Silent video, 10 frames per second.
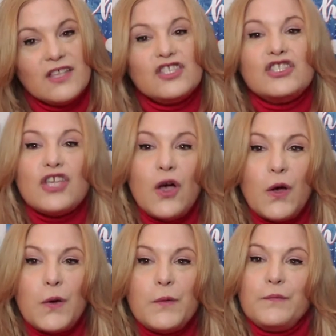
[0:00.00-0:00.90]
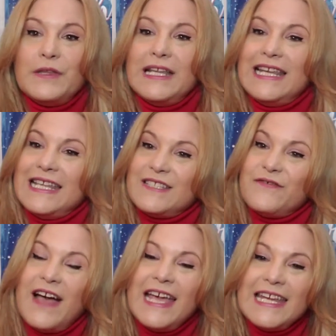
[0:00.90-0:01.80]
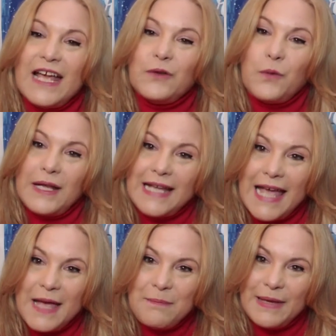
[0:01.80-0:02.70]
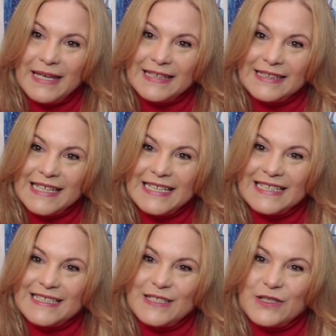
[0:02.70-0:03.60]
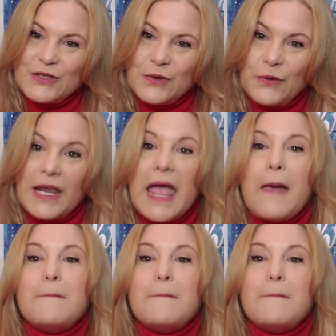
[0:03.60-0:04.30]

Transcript: So let's find out what happened in this story.